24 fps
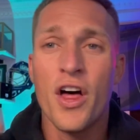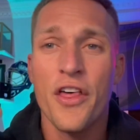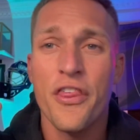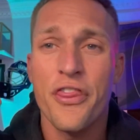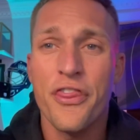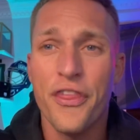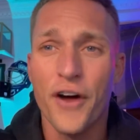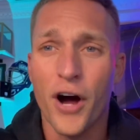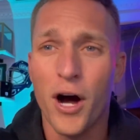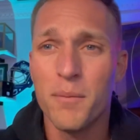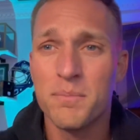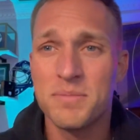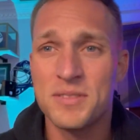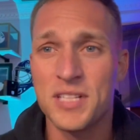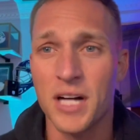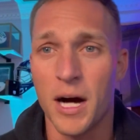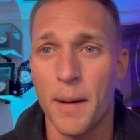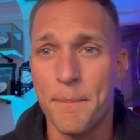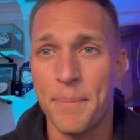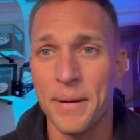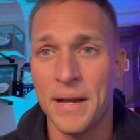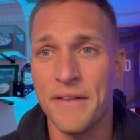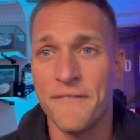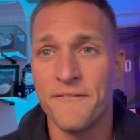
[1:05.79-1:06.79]
Thumbs
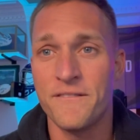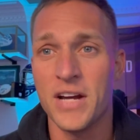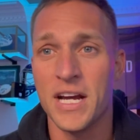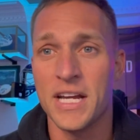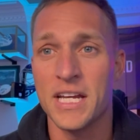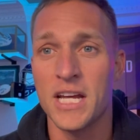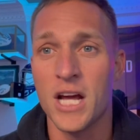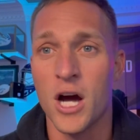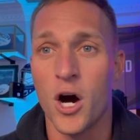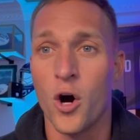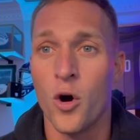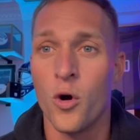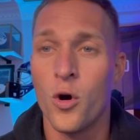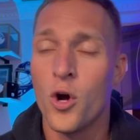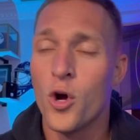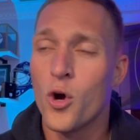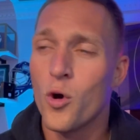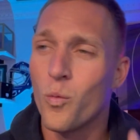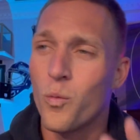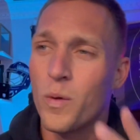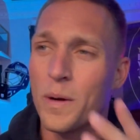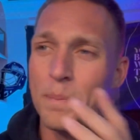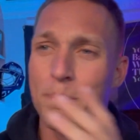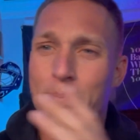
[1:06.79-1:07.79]
up in the video.
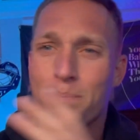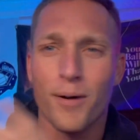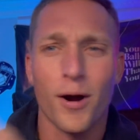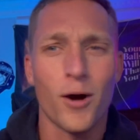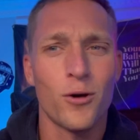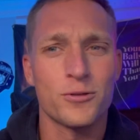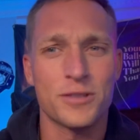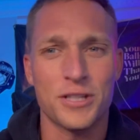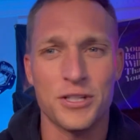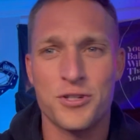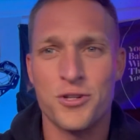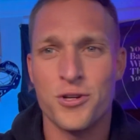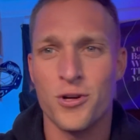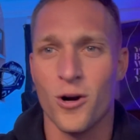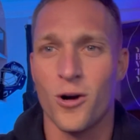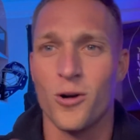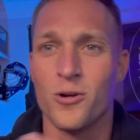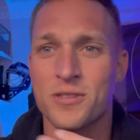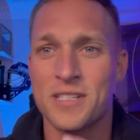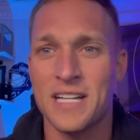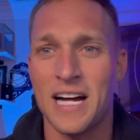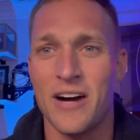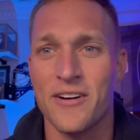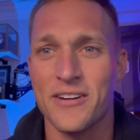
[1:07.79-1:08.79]
We broke the
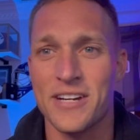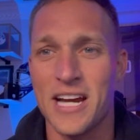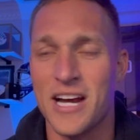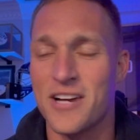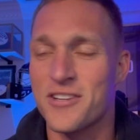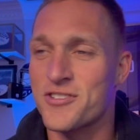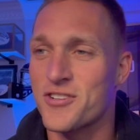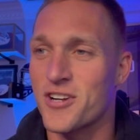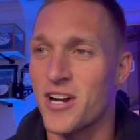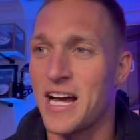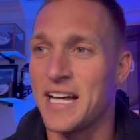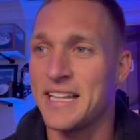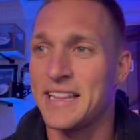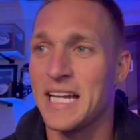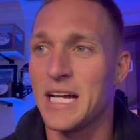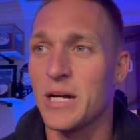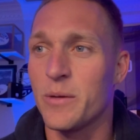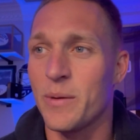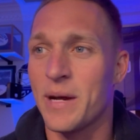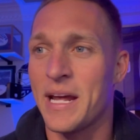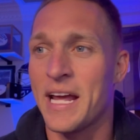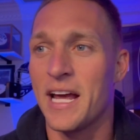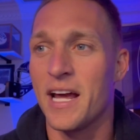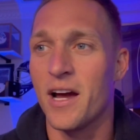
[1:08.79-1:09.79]
trolls out yesterday. I think
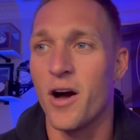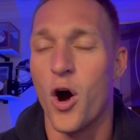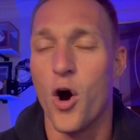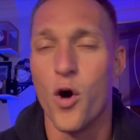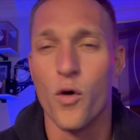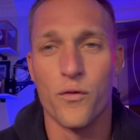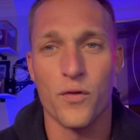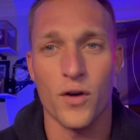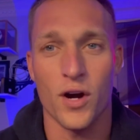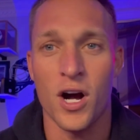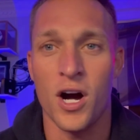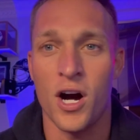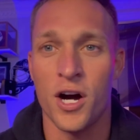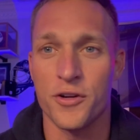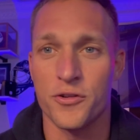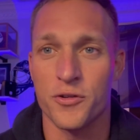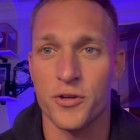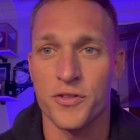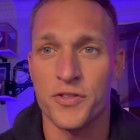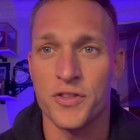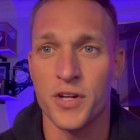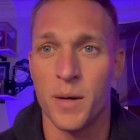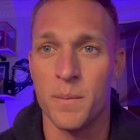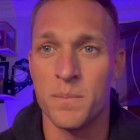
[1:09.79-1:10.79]
we hit over
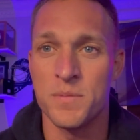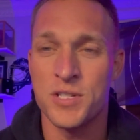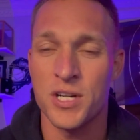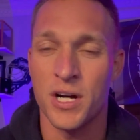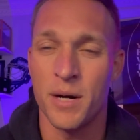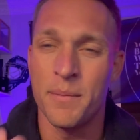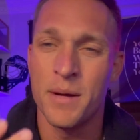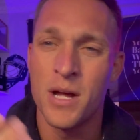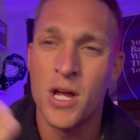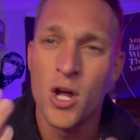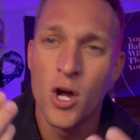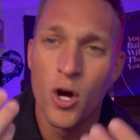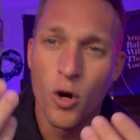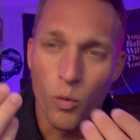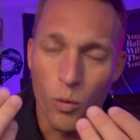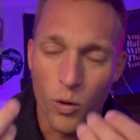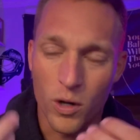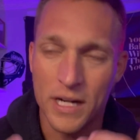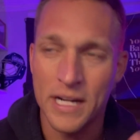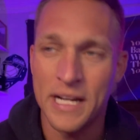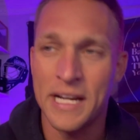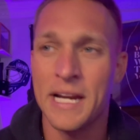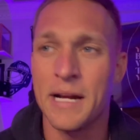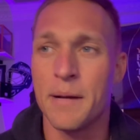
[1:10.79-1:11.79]
100 thumbs up. We're
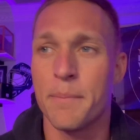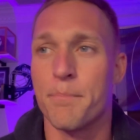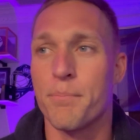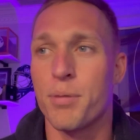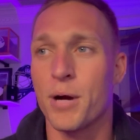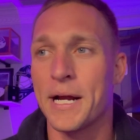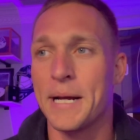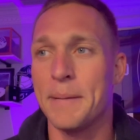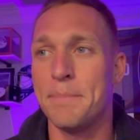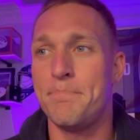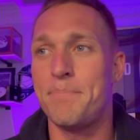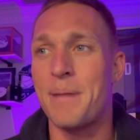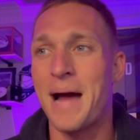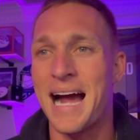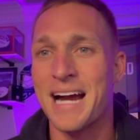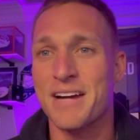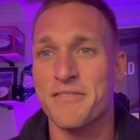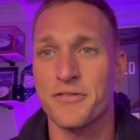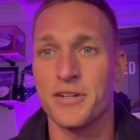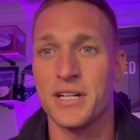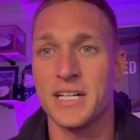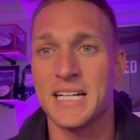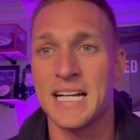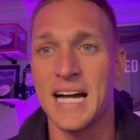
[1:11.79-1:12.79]
going to need to bring it back
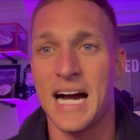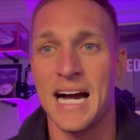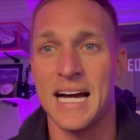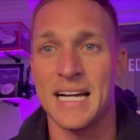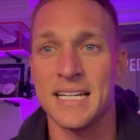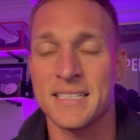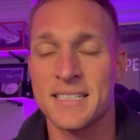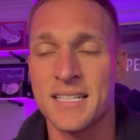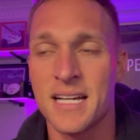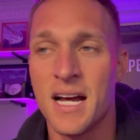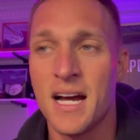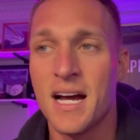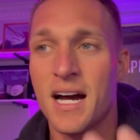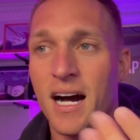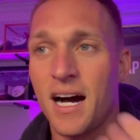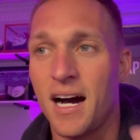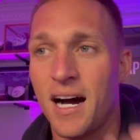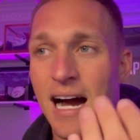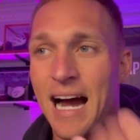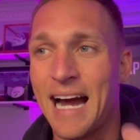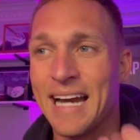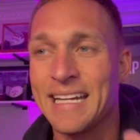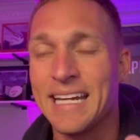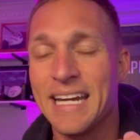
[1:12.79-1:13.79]
for you guys.
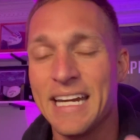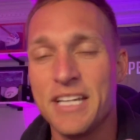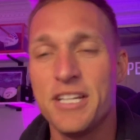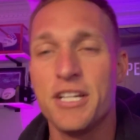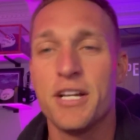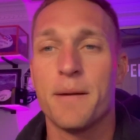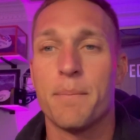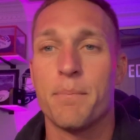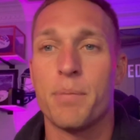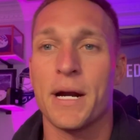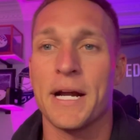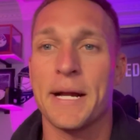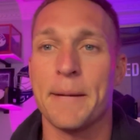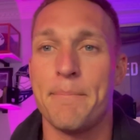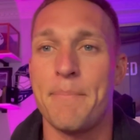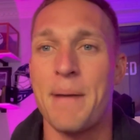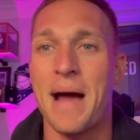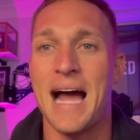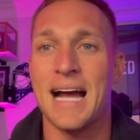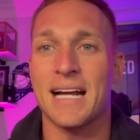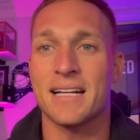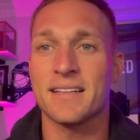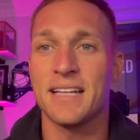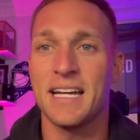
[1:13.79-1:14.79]
I need you to bring it
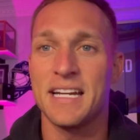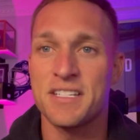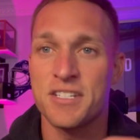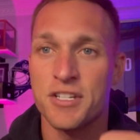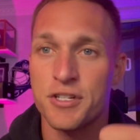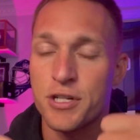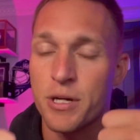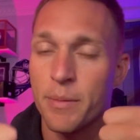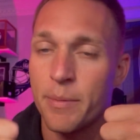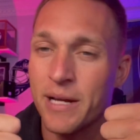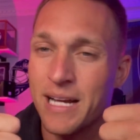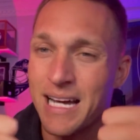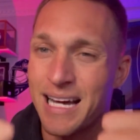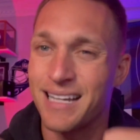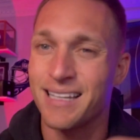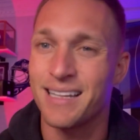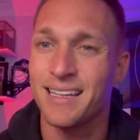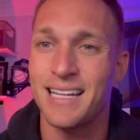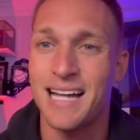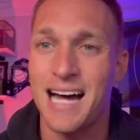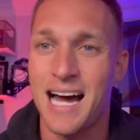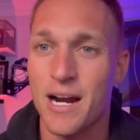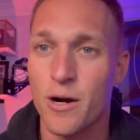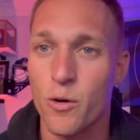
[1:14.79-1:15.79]
back. Ladies and gentlemen, we got a
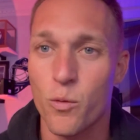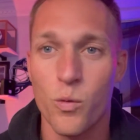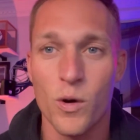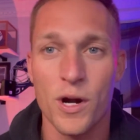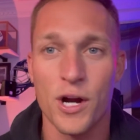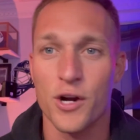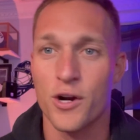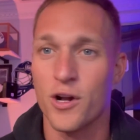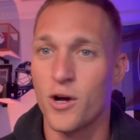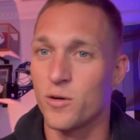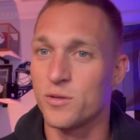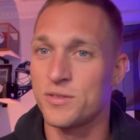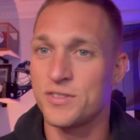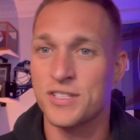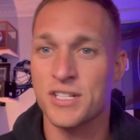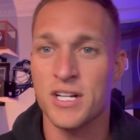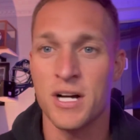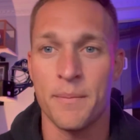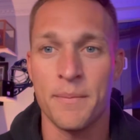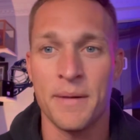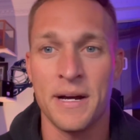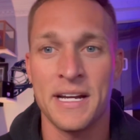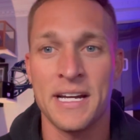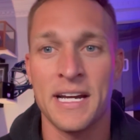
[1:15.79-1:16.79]
lot of weirdos
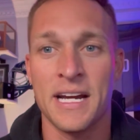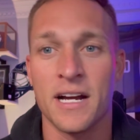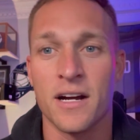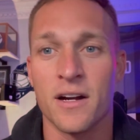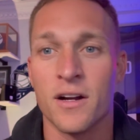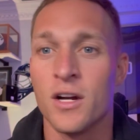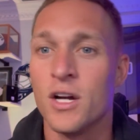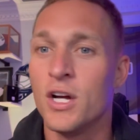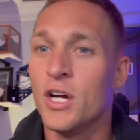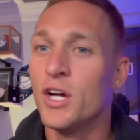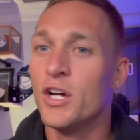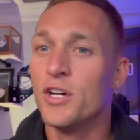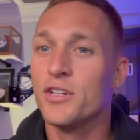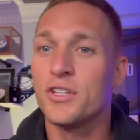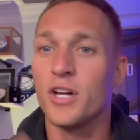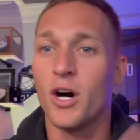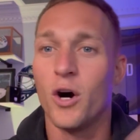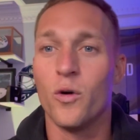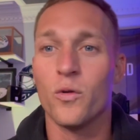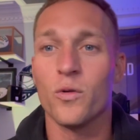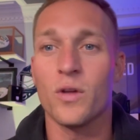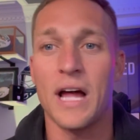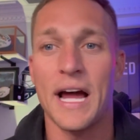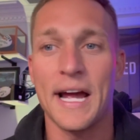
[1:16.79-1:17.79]
come in here.
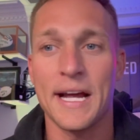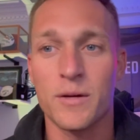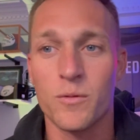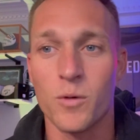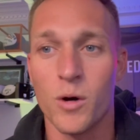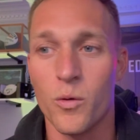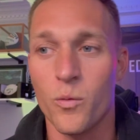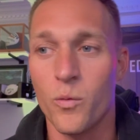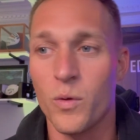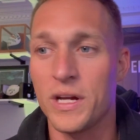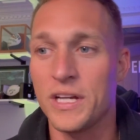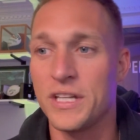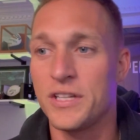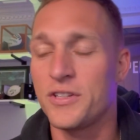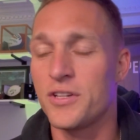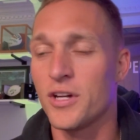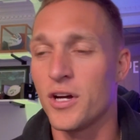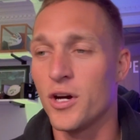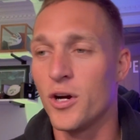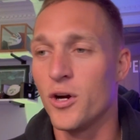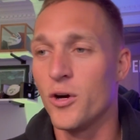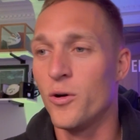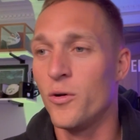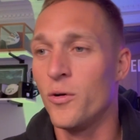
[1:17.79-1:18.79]
Don't like what we
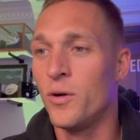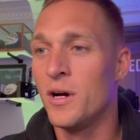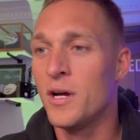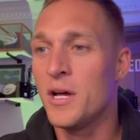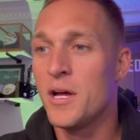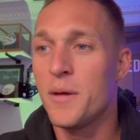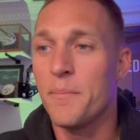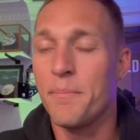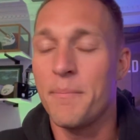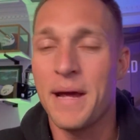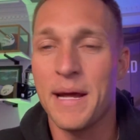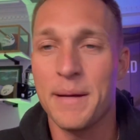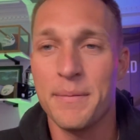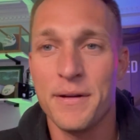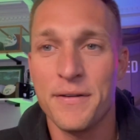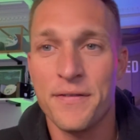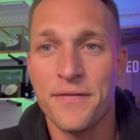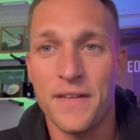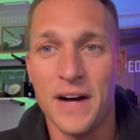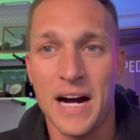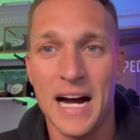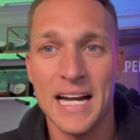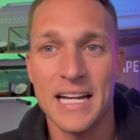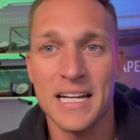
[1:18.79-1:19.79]
do. Maybe
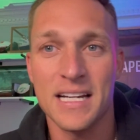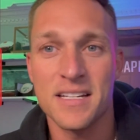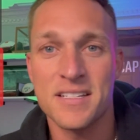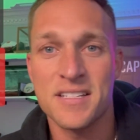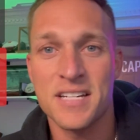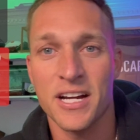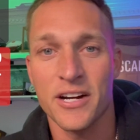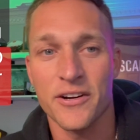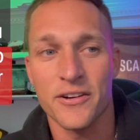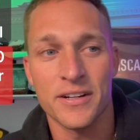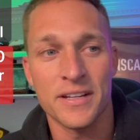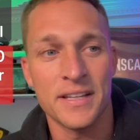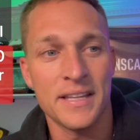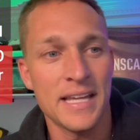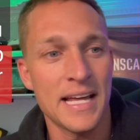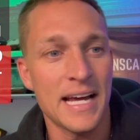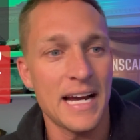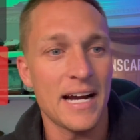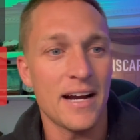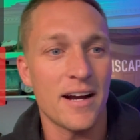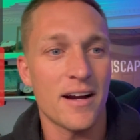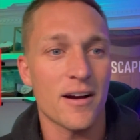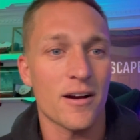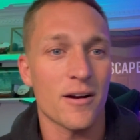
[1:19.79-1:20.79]
find us here and
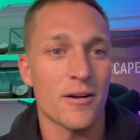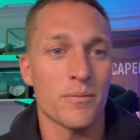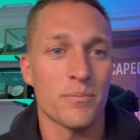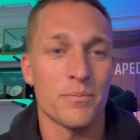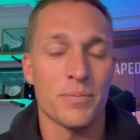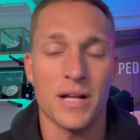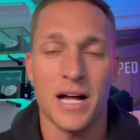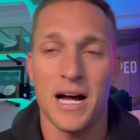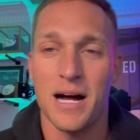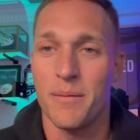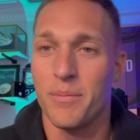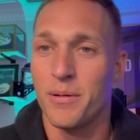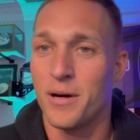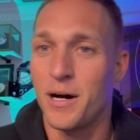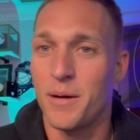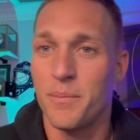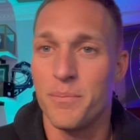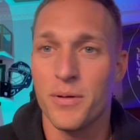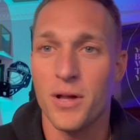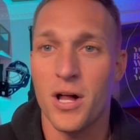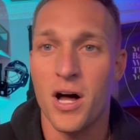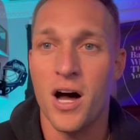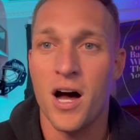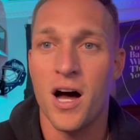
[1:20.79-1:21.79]
there, blah, blah,
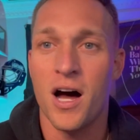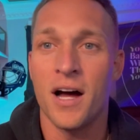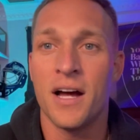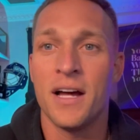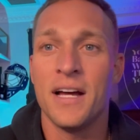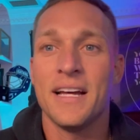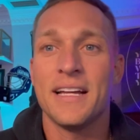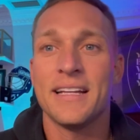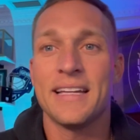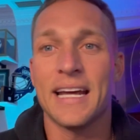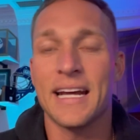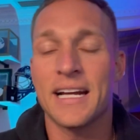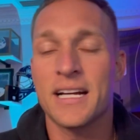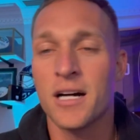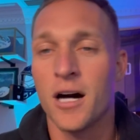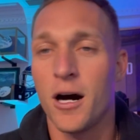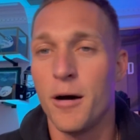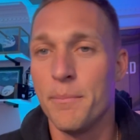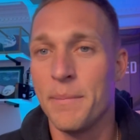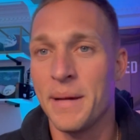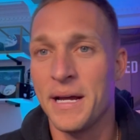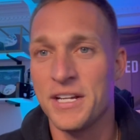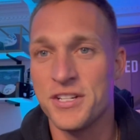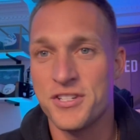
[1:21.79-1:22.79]
blah. They
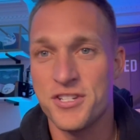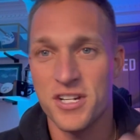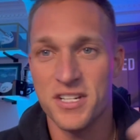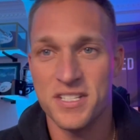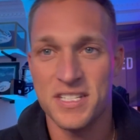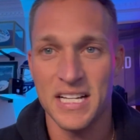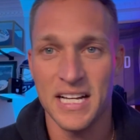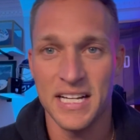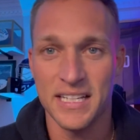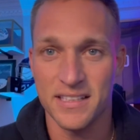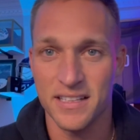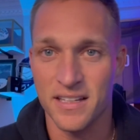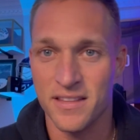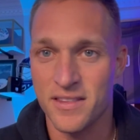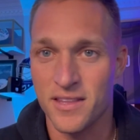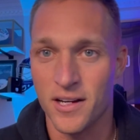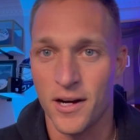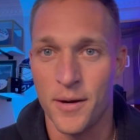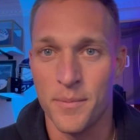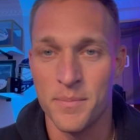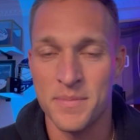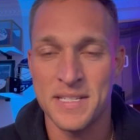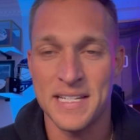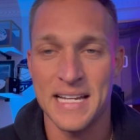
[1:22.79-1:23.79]
come in just to hit the
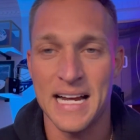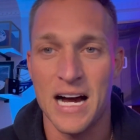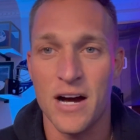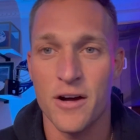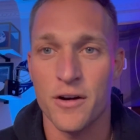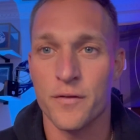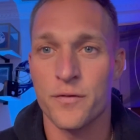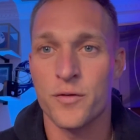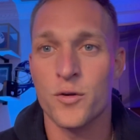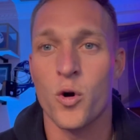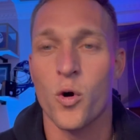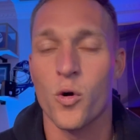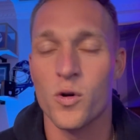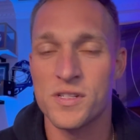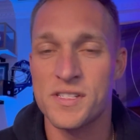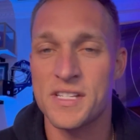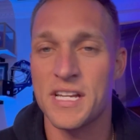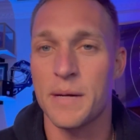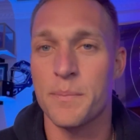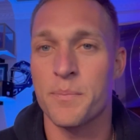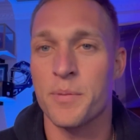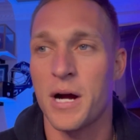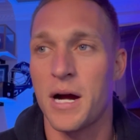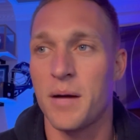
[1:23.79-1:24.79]
thumbs down. Of course,
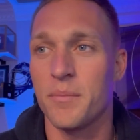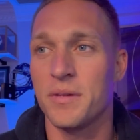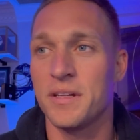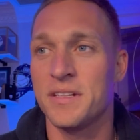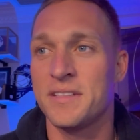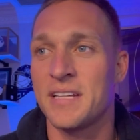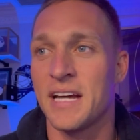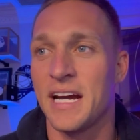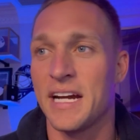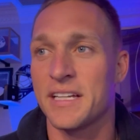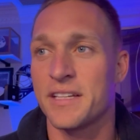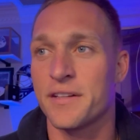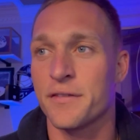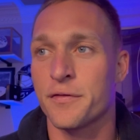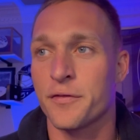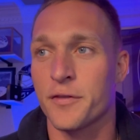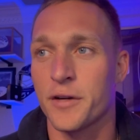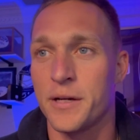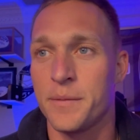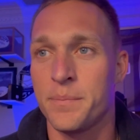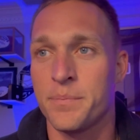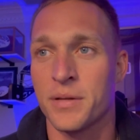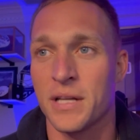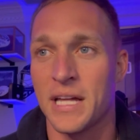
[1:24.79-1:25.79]
they probably take the
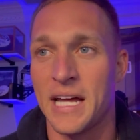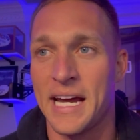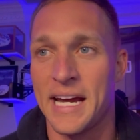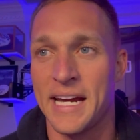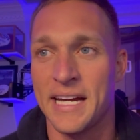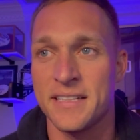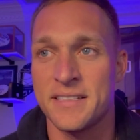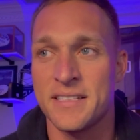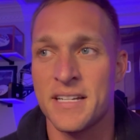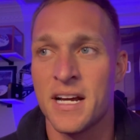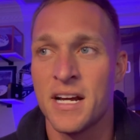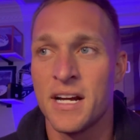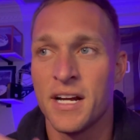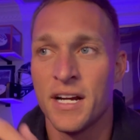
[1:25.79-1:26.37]
free plays.